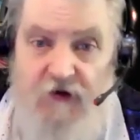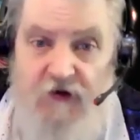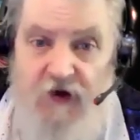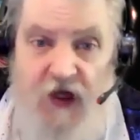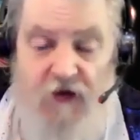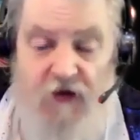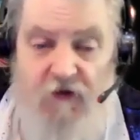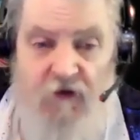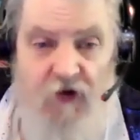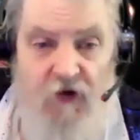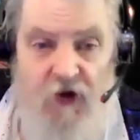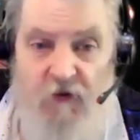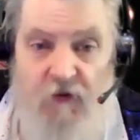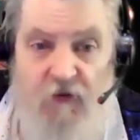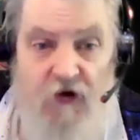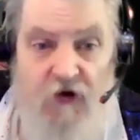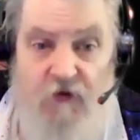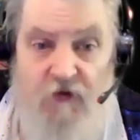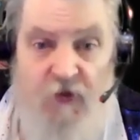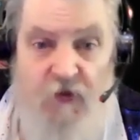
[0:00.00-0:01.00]
than what
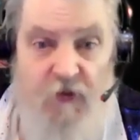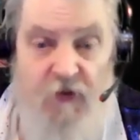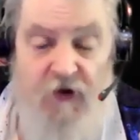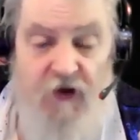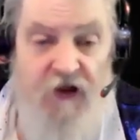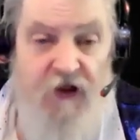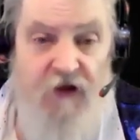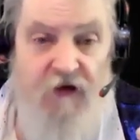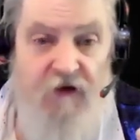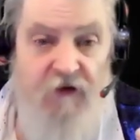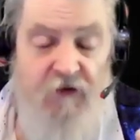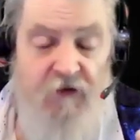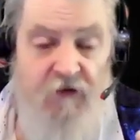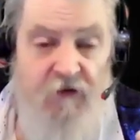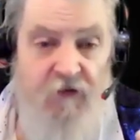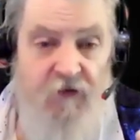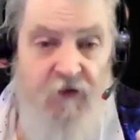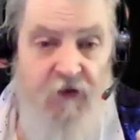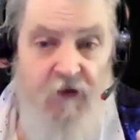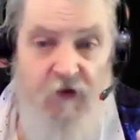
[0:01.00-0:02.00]
most people
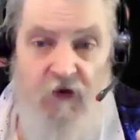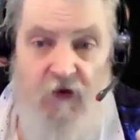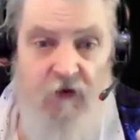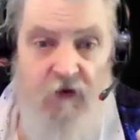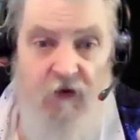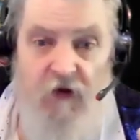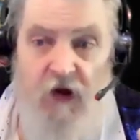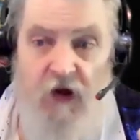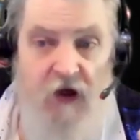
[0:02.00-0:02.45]
do.